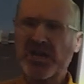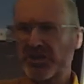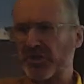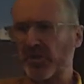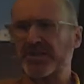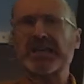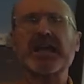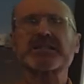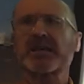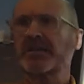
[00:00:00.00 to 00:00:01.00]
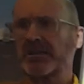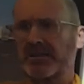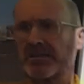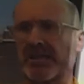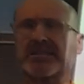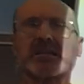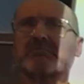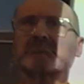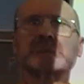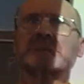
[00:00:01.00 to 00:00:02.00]
So he says, listen,
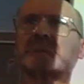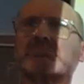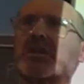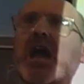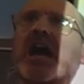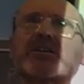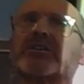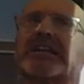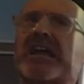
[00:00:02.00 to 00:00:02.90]
I don't need